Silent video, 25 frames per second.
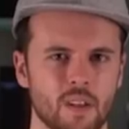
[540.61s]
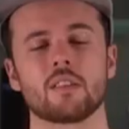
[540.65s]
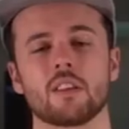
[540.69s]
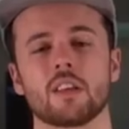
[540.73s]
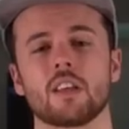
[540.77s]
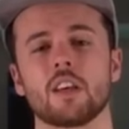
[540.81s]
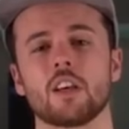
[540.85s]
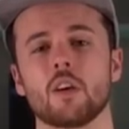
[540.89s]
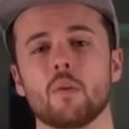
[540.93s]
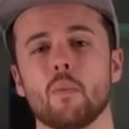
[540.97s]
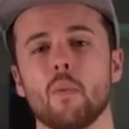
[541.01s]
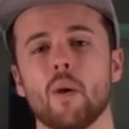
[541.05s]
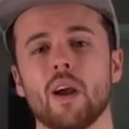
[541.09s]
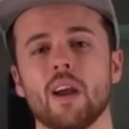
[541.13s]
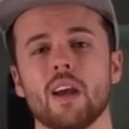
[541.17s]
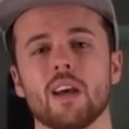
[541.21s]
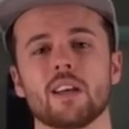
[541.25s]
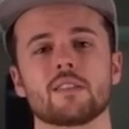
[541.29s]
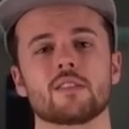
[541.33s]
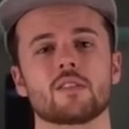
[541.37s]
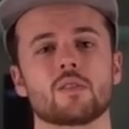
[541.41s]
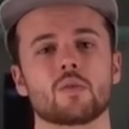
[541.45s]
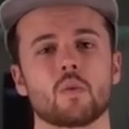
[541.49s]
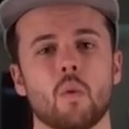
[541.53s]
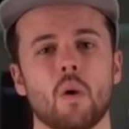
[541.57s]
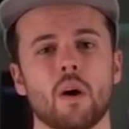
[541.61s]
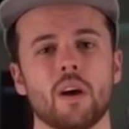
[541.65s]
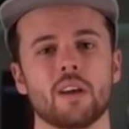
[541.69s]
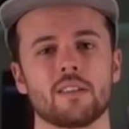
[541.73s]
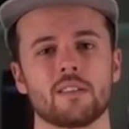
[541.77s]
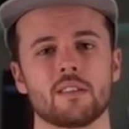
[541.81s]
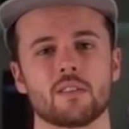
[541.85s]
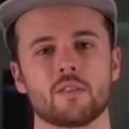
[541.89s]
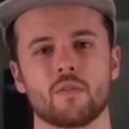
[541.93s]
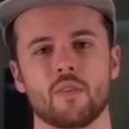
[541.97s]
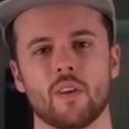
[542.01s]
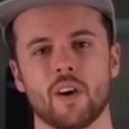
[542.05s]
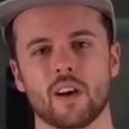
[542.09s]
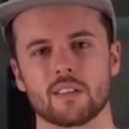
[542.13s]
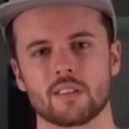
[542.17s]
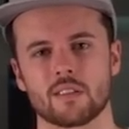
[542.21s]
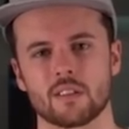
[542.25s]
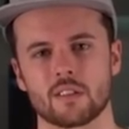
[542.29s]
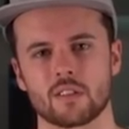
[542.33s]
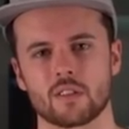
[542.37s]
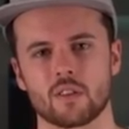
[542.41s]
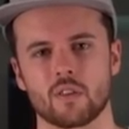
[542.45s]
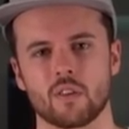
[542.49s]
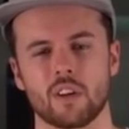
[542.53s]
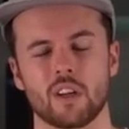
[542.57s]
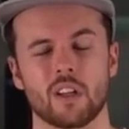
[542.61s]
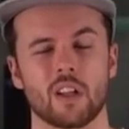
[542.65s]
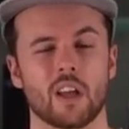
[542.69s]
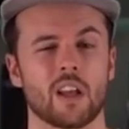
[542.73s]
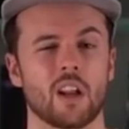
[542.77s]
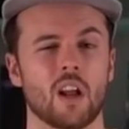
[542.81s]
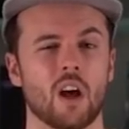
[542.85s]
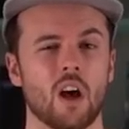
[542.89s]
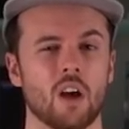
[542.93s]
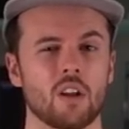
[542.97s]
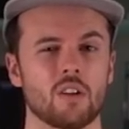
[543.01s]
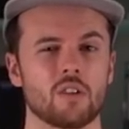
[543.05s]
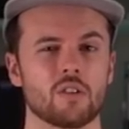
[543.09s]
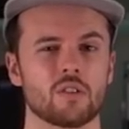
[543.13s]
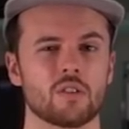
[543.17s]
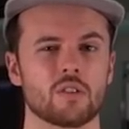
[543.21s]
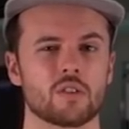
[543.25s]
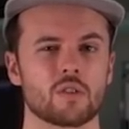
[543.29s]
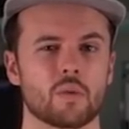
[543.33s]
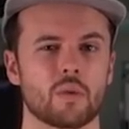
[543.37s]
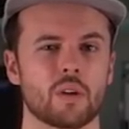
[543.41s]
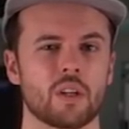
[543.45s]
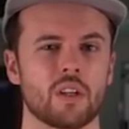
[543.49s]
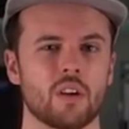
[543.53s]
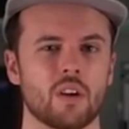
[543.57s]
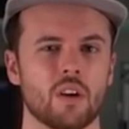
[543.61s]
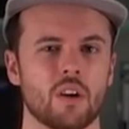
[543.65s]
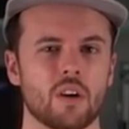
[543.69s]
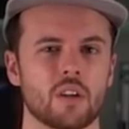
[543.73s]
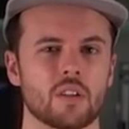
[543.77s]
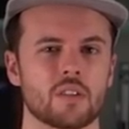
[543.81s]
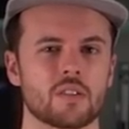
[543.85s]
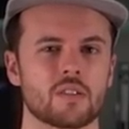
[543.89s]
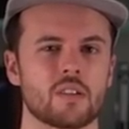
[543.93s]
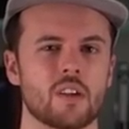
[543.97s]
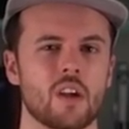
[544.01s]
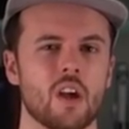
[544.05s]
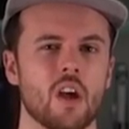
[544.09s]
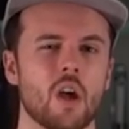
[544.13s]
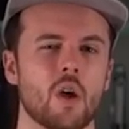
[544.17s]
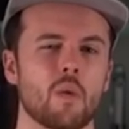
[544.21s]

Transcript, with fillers: the Gigabyte has twice as fast a screen at 120Hz,